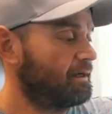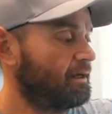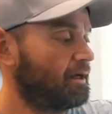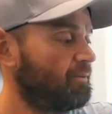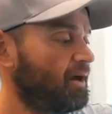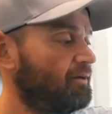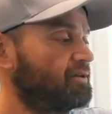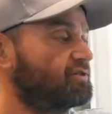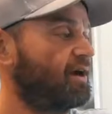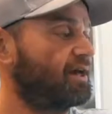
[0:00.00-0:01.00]
I
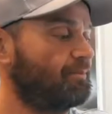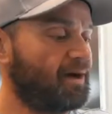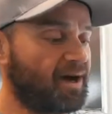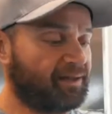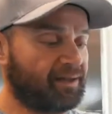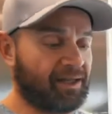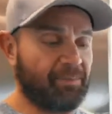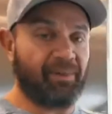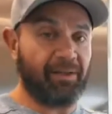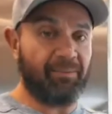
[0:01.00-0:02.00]
always try to buy like
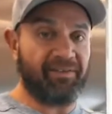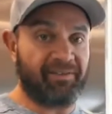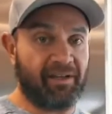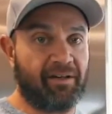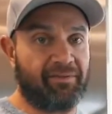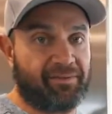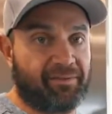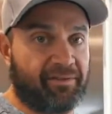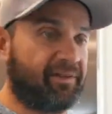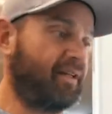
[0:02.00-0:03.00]
hippy dippy stuff,
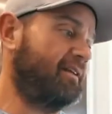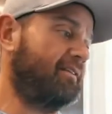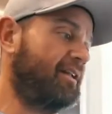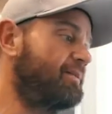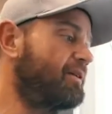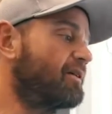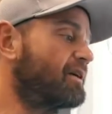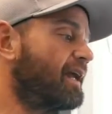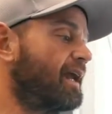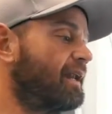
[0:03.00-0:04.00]
so it's like it's going to be
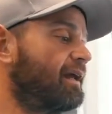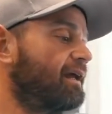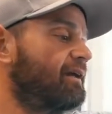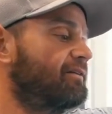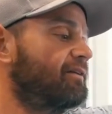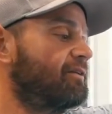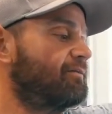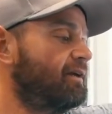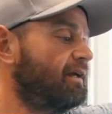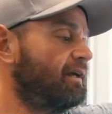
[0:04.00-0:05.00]
organic. It's going to
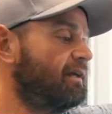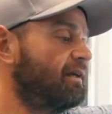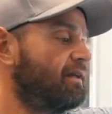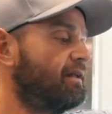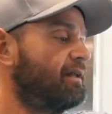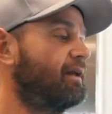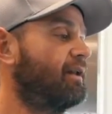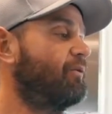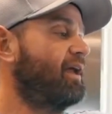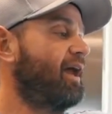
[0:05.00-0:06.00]
be, you
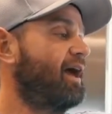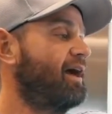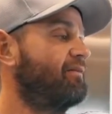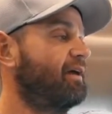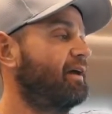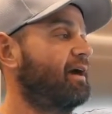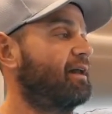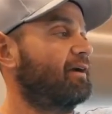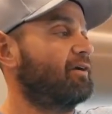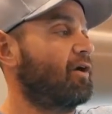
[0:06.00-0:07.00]
know, we have a
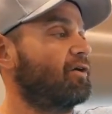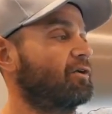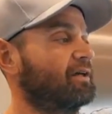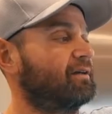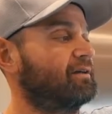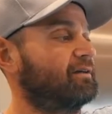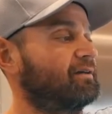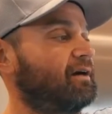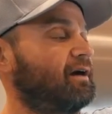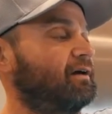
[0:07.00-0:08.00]
kind of garlic
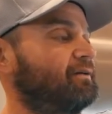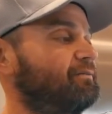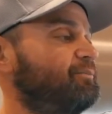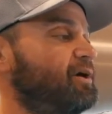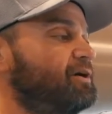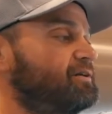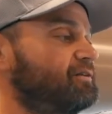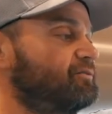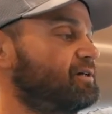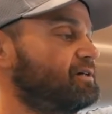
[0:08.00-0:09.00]
butter
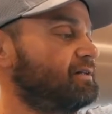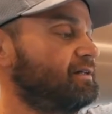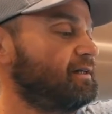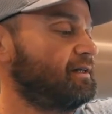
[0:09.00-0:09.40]
as well.